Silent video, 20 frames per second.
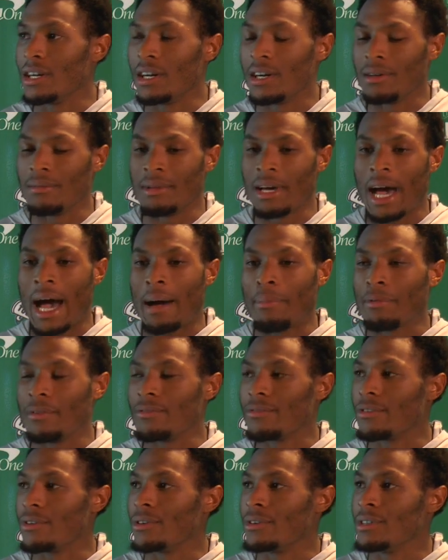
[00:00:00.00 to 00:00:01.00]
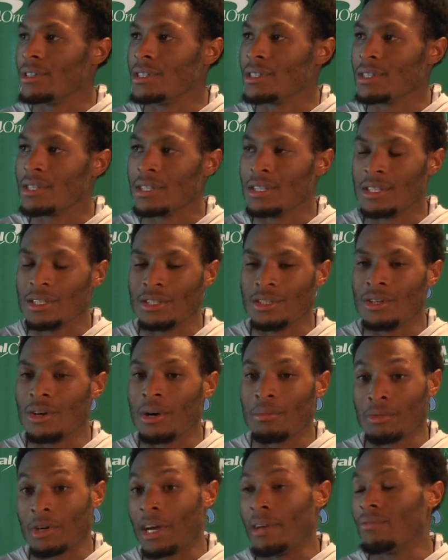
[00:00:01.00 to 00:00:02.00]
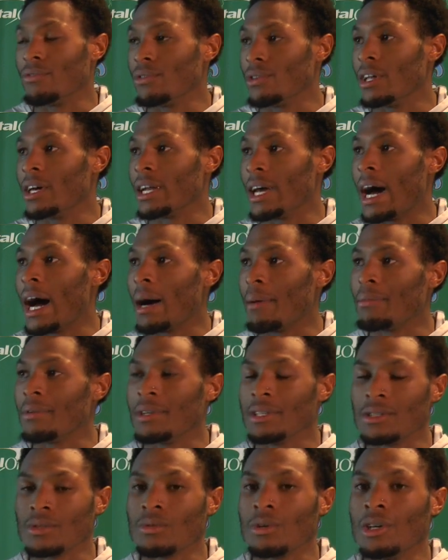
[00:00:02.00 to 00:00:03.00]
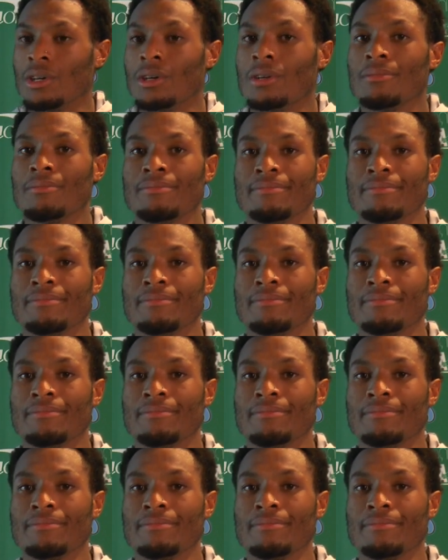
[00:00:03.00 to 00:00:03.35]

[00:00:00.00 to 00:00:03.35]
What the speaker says: It happened for a reason, and, you know, I'm grateful that it happened as well.